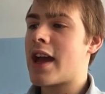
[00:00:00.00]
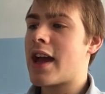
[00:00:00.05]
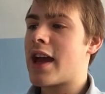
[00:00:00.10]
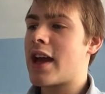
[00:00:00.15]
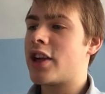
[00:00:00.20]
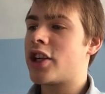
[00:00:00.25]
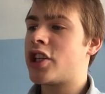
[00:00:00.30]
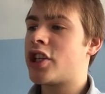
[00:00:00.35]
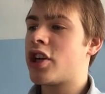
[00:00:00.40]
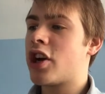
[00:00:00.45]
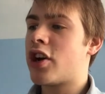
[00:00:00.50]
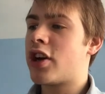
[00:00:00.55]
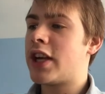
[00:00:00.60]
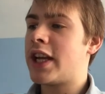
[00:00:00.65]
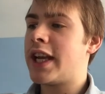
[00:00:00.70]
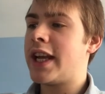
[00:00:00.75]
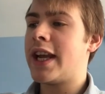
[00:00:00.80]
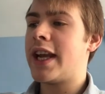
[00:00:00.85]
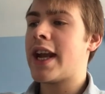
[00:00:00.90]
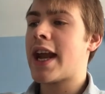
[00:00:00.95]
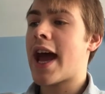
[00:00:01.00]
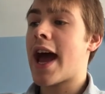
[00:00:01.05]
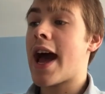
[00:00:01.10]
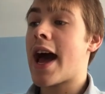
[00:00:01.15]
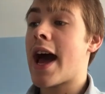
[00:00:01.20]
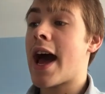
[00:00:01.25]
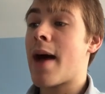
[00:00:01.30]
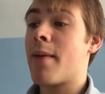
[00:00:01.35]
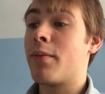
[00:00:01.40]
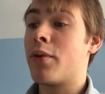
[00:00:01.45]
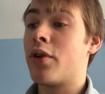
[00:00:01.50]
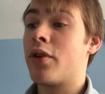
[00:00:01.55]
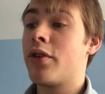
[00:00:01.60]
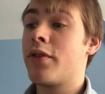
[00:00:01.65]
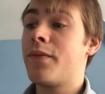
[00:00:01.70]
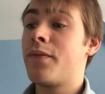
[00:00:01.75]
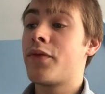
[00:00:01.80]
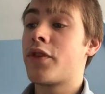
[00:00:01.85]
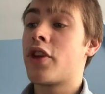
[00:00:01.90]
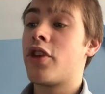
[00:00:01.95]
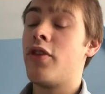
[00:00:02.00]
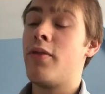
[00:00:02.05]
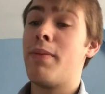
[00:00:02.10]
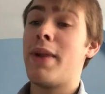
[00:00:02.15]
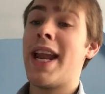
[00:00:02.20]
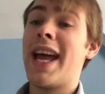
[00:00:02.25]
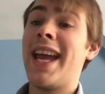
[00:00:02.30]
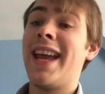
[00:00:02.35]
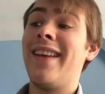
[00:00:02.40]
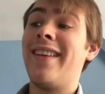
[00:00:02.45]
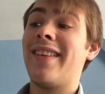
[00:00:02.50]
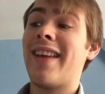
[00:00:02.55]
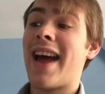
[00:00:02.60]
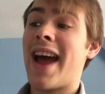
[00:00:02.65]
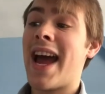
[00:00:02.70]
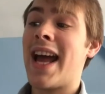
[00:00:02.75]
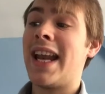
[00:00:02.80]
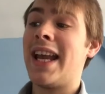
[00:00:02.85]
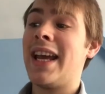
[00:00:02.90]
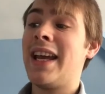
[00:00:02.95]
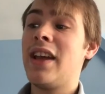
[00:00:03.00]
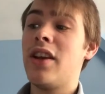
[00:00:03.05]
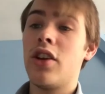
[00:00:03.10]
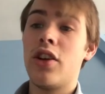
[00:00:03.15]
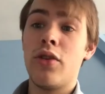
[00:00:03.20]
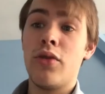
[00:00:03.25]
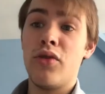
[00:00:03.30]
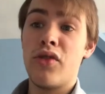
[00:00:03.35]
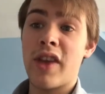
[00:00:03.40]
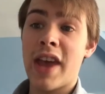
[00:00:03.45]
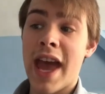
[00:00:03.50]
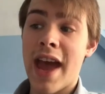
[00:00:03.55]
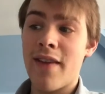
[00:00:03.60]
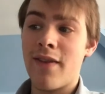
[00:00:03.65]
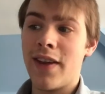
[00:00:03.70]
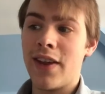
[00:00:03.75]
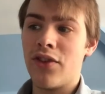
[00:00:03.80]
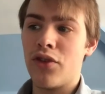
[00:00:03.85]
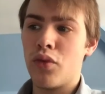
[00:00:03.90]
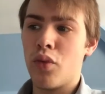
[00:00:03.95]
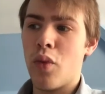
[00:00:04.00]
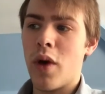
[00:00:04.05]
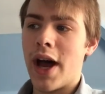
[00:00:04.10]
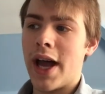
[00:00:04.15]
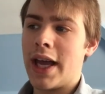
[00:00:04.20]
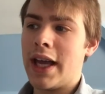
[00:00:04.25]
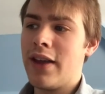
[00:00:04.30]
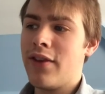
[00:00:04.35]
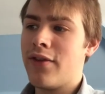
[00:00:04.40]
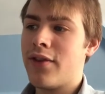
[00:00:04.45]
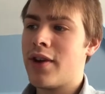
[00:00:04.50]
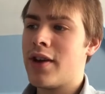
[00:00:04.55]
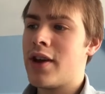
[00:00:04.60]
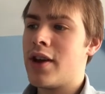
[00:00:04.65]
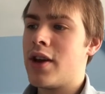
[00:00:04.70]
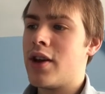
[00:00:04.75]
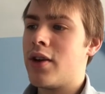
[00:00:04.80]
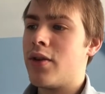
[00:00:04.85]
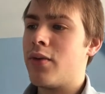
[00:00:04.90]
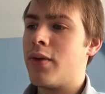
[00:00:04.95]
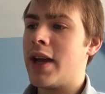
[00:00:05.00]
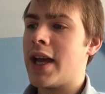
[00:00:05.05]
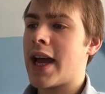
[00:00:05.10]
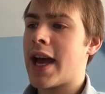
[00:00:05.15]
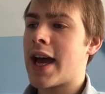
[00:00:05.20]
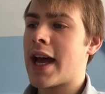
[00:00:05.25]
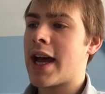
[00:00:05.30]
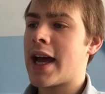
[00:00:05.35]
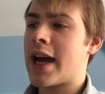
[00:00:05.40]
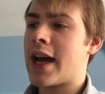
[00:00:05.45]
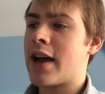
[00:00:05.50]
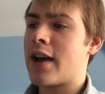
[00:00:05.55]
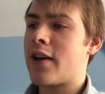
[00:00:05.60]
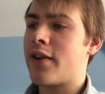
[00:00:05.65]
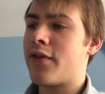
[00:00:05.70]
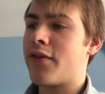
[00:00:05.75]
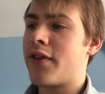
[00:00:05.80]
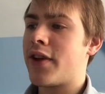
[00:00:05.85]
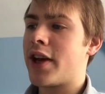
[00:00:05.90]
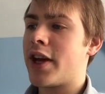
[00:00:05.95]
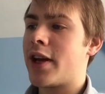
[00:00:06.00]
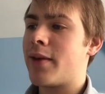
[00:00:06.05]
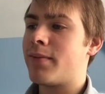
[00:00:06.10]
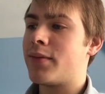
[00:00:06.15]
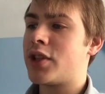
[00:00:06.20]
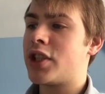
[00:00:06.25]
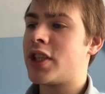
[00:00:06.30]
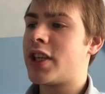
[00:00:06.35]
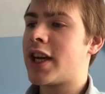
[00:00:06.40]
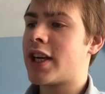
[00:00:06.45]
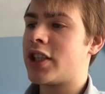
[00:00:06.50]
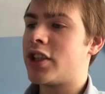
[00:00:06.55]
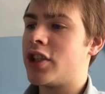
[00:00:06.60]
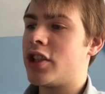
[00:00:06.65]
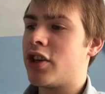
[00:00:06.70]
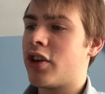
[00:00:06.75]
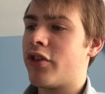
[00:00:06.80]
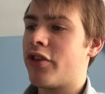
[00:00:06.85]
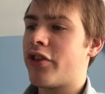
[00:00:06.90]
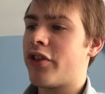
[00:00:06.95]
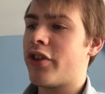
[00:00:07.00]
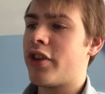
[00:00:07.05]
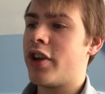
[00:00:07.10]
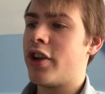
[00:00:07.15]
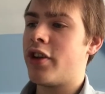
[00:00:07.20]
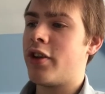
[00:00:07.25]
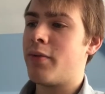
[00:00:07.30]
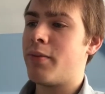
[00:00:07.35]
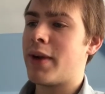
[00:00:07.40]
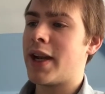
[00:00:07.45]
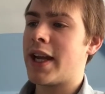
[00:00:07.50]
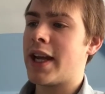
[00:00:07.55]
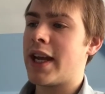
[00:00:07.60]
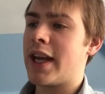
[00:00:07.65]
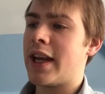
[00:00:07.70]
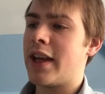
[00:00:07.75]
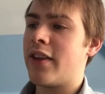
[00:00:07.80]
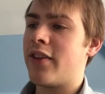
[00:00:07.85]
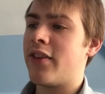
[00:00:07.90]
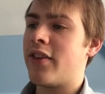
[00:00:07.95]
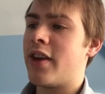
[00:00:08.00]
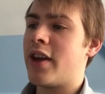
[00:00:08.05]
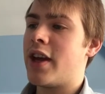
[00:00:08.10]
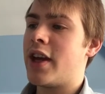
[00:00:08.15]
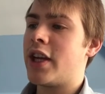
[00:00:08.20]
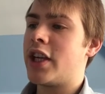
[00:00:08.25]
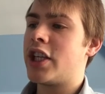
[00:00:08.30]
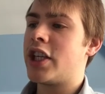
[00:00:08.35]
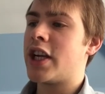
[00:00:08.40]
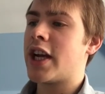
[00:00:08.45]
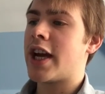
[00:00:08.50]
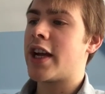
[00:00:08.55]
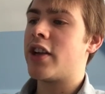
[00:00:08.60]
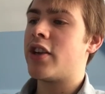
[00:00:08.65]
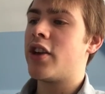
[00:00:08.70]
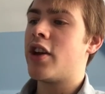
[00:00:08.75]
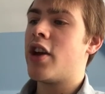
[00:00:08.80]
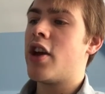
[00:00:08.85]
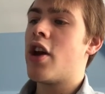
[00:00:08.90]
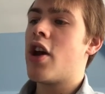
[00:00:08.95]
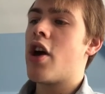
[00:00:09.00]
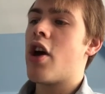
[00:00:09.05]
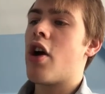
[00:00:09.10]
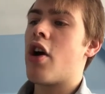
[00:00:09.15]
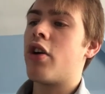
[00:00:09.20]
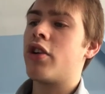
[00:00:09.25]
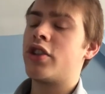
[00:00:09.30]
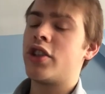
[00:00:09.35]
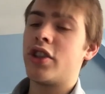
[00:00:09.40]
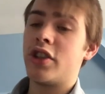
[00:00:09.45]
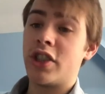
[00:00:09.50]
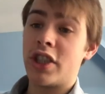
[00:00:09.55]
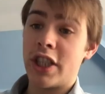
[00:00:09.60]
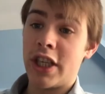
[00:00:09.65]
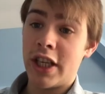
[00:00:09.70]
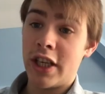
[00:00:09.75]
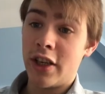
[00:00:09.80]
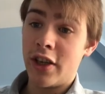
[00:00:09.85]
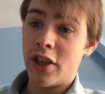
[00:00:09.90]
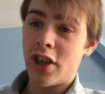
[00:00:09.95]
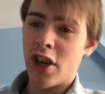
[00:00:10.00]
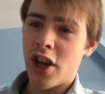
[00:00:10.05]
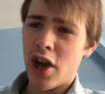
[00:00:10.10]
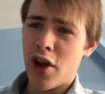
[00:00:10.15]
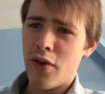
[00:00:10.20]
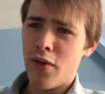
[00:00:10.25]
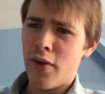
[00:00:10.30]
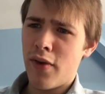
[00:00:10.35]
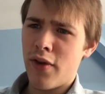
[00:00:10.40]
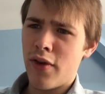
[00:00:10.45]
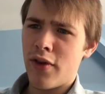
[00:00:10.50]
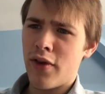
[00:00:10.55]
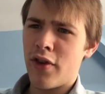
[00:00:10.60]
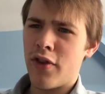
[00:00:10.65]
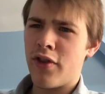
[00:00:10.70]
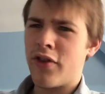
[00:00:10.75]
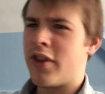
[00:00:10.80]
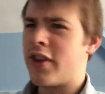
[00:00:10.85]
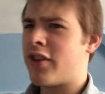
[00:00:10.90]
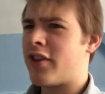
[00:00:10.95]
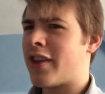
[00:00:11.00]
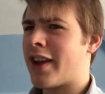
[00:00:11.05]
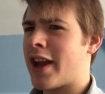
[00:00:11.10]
Charlene Amour, who plays Ellie, who's Kevin's wife. We have Chad Johnson, who plays Chad Ochocinco, who's this